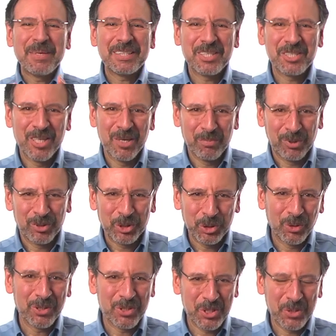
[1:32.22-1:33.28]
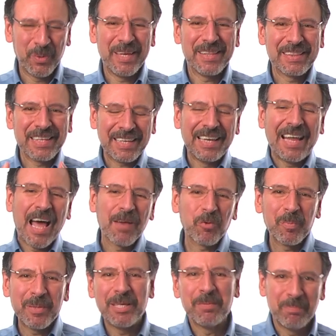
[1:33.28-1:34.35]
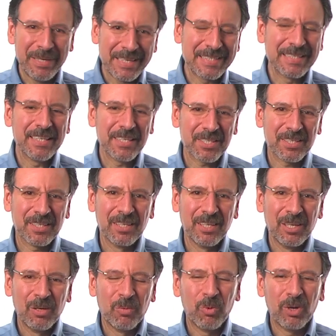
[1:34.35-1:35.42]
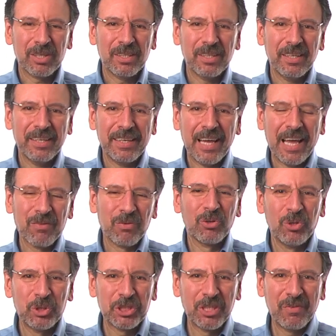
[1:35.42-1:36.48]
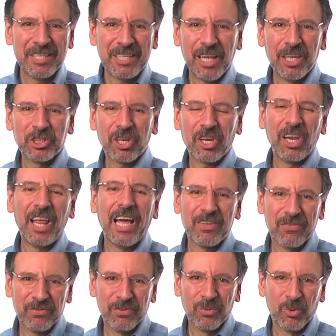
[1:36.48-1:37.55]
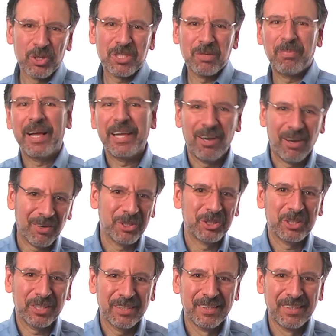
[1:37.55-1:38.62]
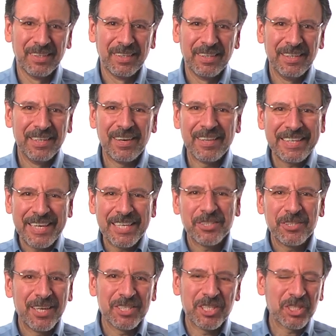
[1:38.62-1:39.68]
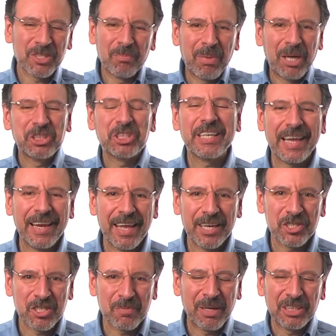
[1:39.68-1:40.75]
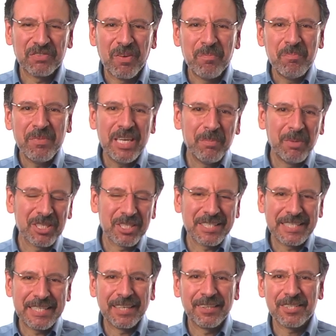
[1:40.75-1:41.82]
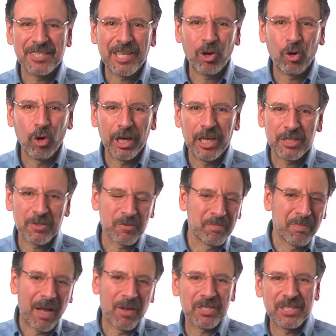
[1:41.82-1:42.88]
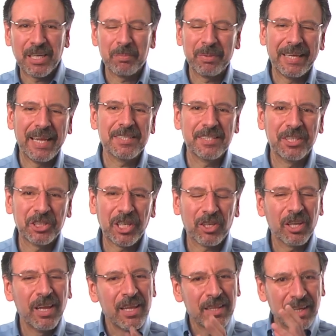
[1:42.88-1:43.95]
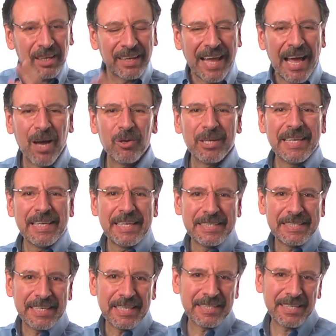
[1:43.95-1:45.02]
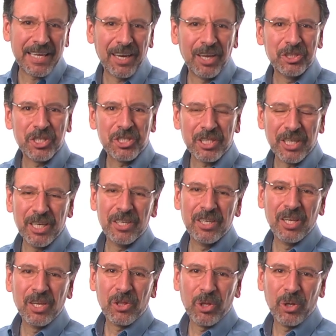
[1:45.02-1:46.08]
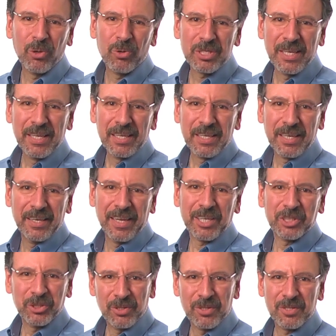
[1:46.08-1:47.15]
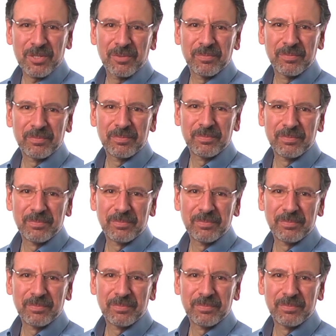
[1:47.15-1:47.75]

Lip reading: make this simple, short and sweet. The cloud will be to business what the evolution of intelligent life was to biology. You know, the internet is just a bunch of connections, a bunch of amoebas and single-cell organisms bouncing up against each other. The cloud is the intelligence in those connections. Cloud